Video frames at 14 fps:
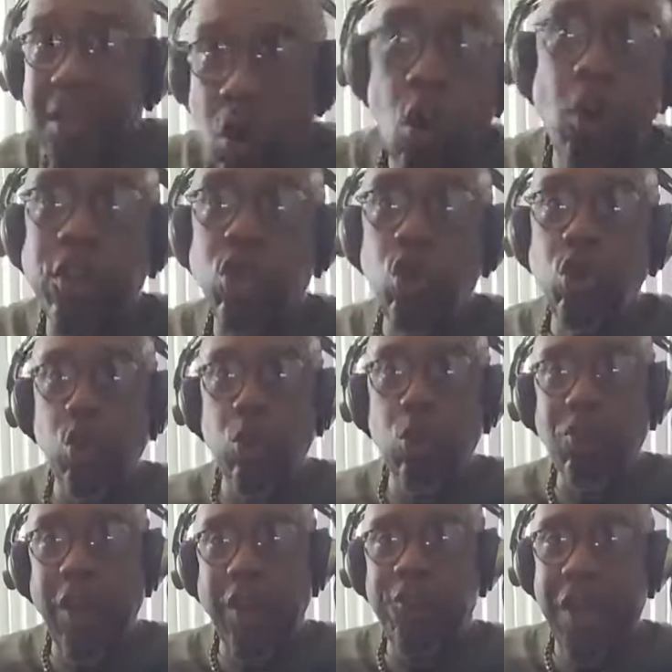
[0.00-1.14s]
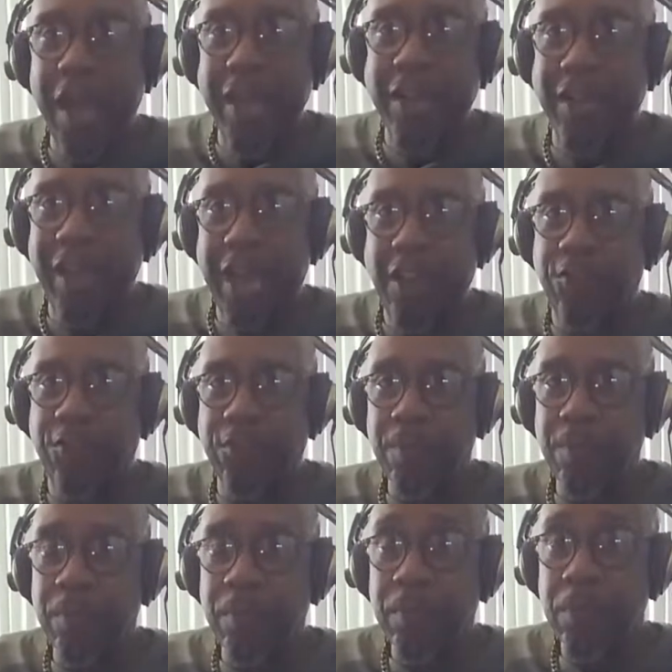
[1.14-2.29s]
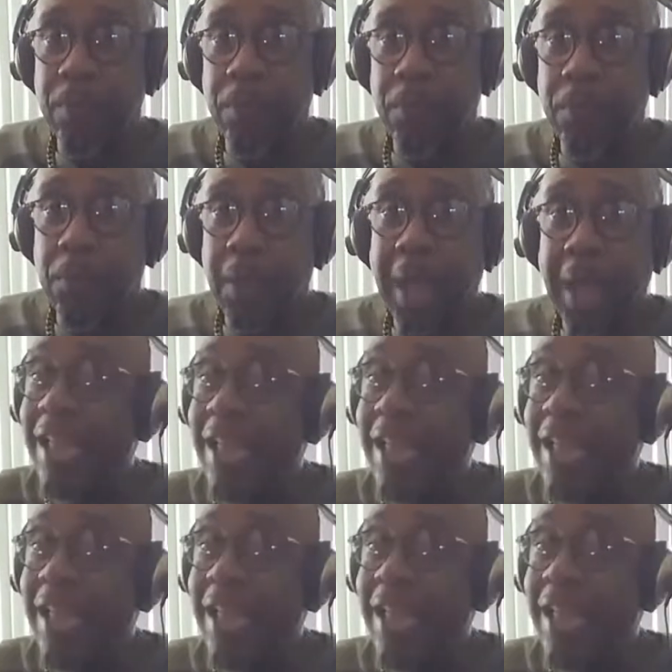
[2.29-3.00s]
on YouTube trying to find a life. I got